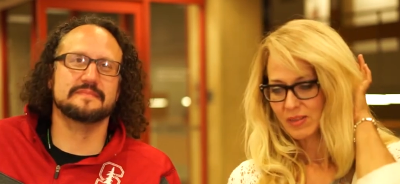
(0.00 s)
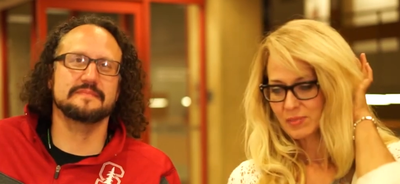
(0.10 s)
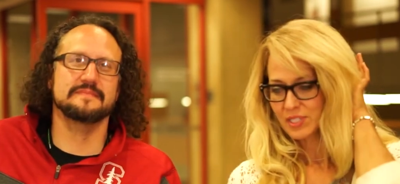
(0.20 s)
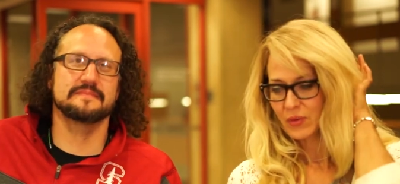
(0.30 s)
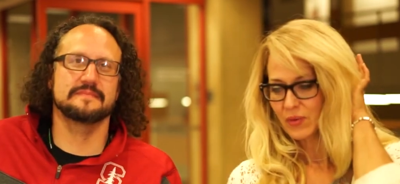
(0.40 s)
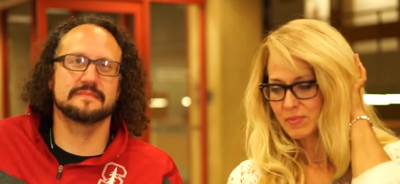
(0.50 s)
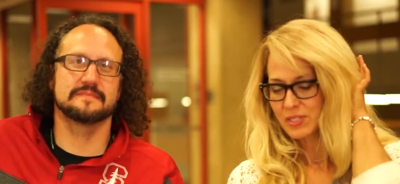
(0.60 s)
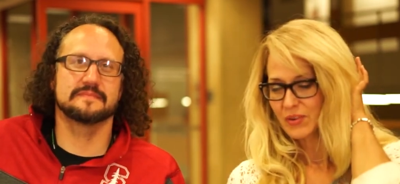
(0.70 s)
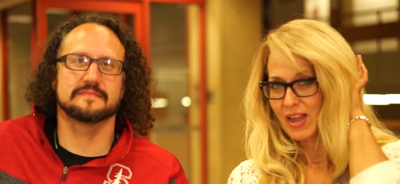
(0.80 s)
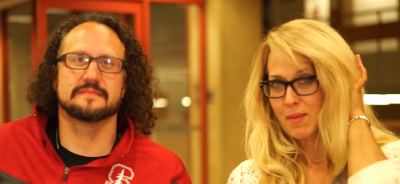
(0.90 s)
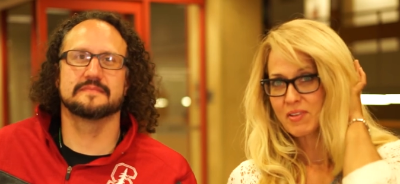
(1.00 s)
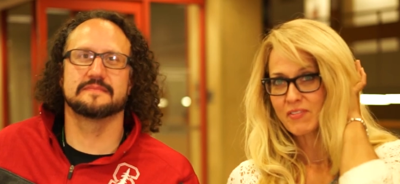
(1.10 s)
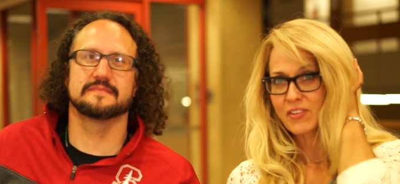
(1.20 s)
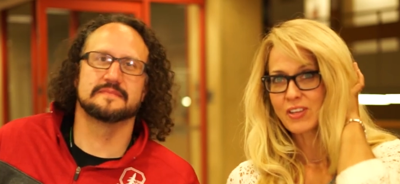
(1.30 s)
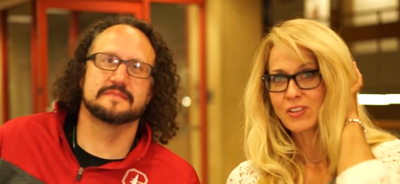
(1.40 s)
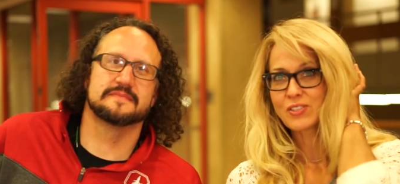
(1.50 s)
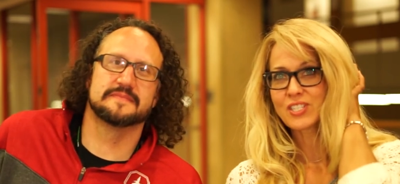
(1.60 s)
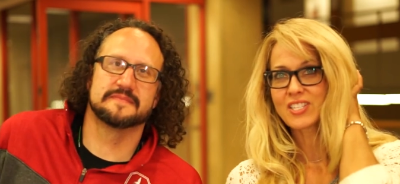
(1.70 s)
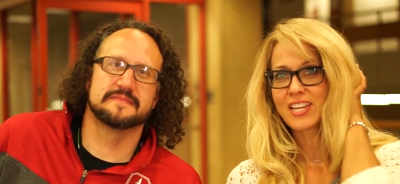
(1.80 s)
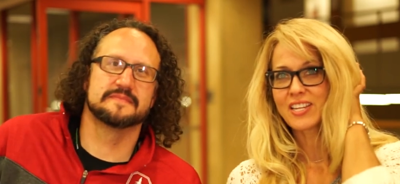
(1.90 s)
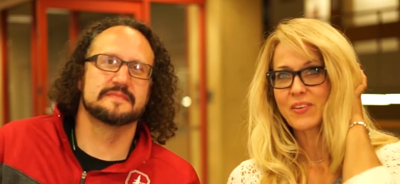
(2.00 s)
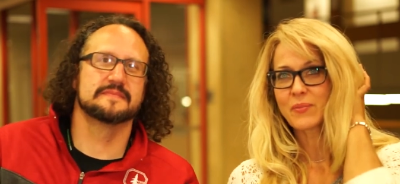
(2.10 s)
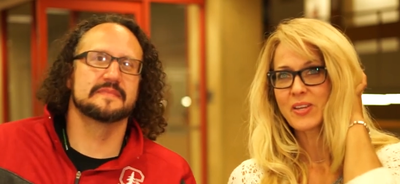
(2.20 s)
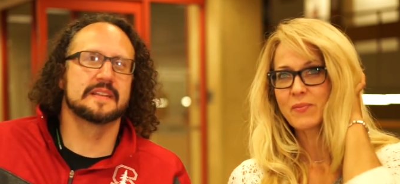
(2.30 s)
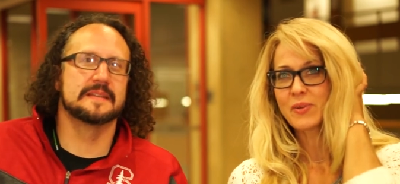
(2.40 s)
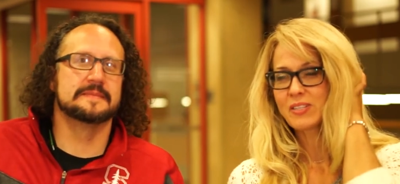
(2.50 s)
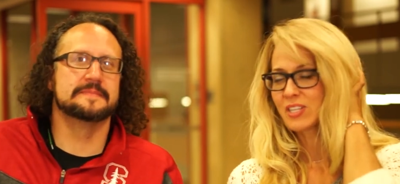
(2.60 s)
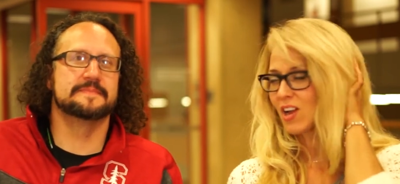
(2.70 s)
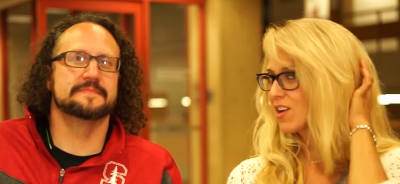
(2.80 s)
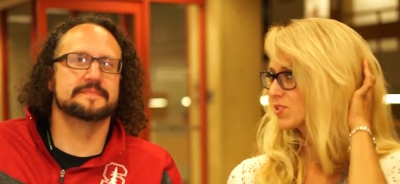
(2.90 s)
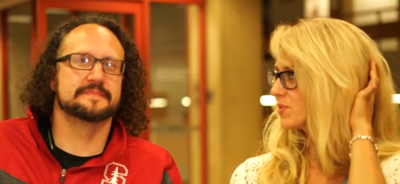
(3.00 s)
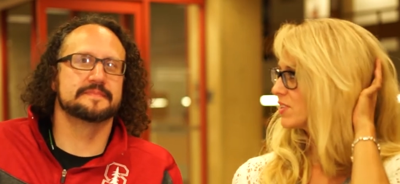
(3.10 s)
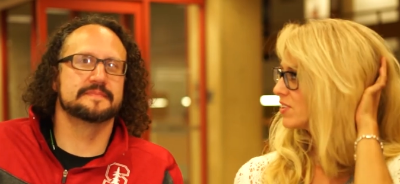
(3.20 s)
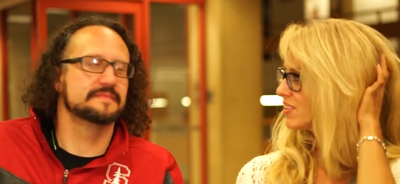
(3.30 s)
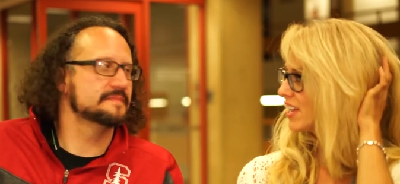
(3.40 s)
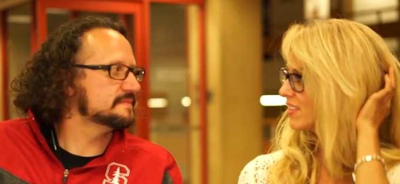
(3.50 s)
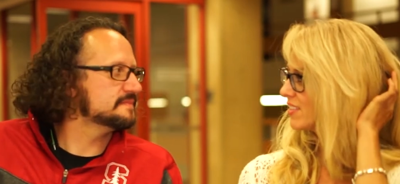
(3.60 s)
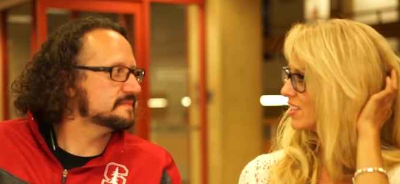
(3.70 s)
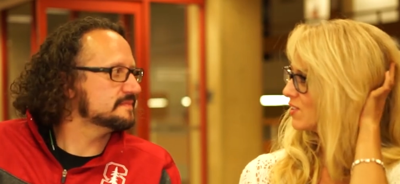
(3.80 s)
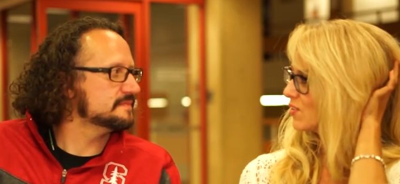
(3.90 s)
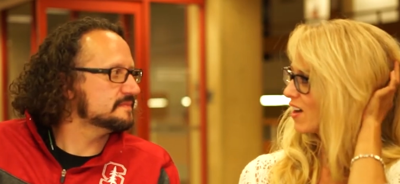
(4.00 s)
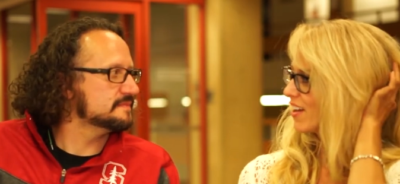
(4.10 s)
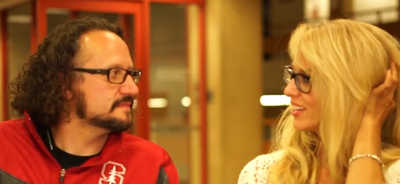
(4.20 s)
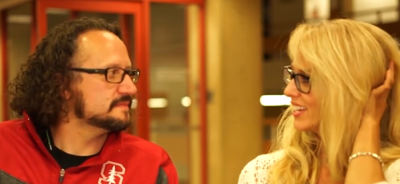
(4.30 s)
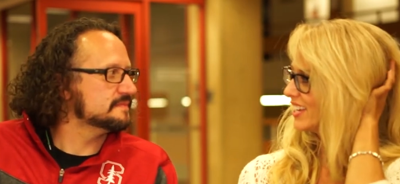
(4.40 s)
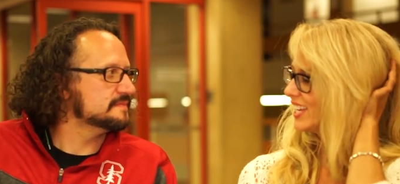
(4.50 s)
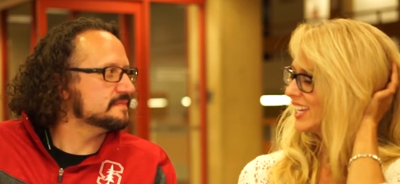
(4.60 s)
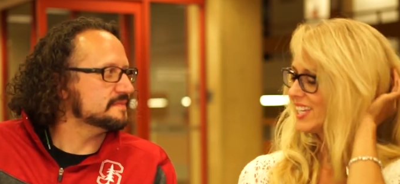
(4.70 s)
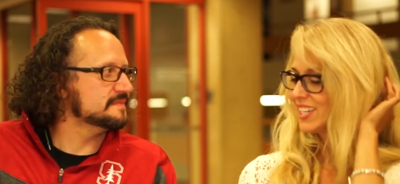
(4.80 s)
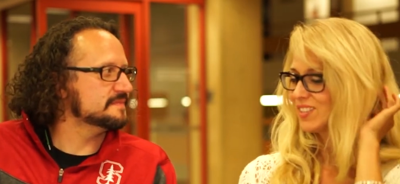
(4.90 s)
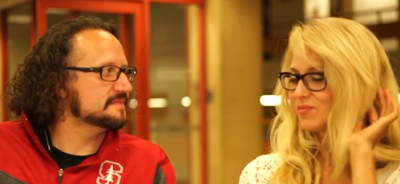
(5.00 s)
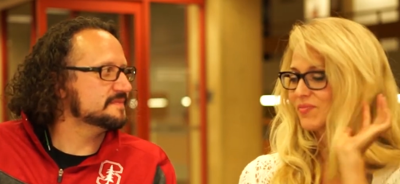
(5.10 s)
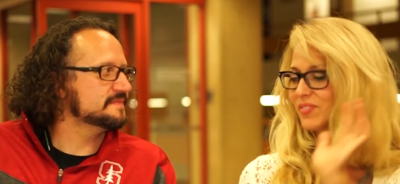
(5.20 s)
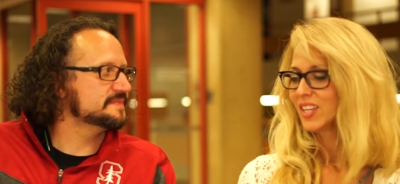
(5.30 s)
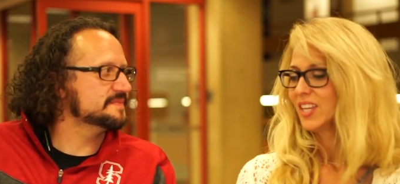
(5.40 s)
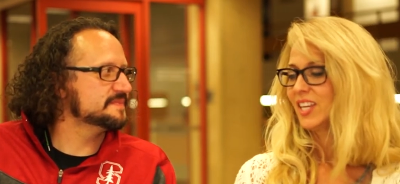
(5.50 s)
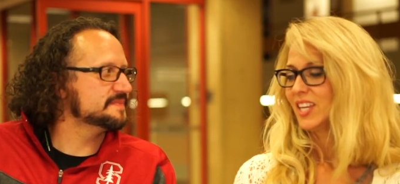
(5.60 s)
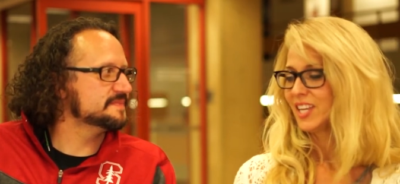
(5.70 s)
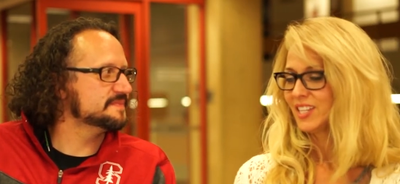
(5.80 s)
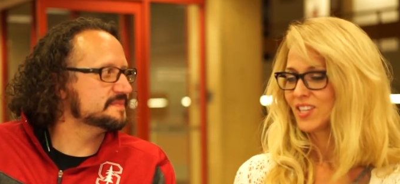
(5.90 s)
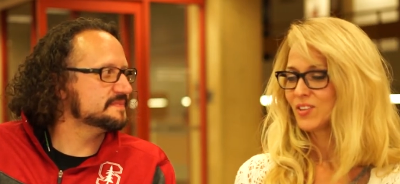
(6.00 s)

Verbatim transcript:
Speaker 1: I'm so I'm so happy for you. Just I we we talked with the night that you got it, and um, mm-hmm. um, and